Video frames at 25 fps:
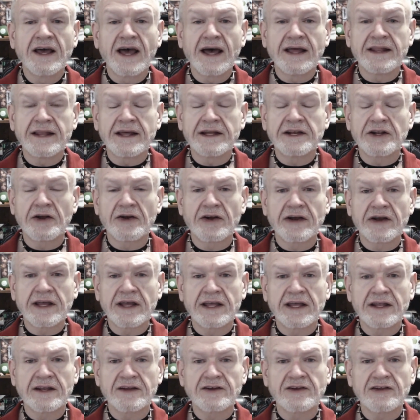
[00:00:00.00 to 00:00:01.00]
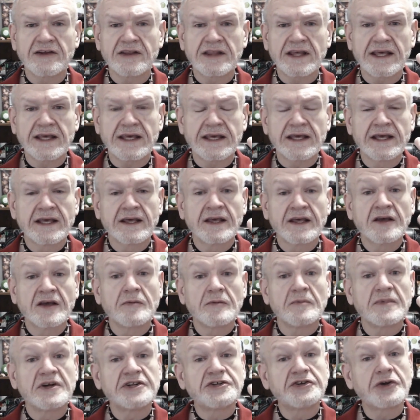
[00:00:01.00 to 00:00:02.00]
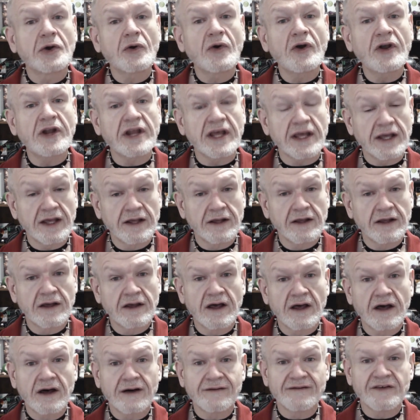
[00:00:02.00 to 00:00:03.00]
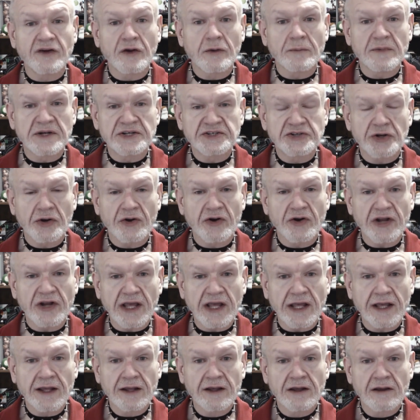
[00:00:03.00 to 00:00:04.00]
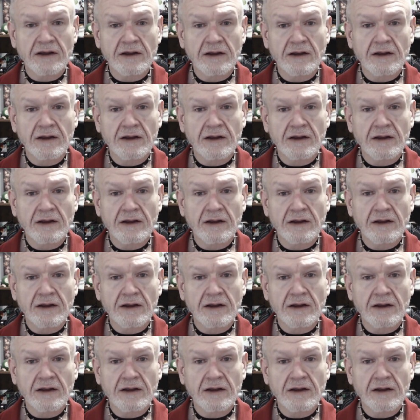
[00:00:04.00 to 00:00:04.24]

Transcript: and then you're into the maturity of your maturity,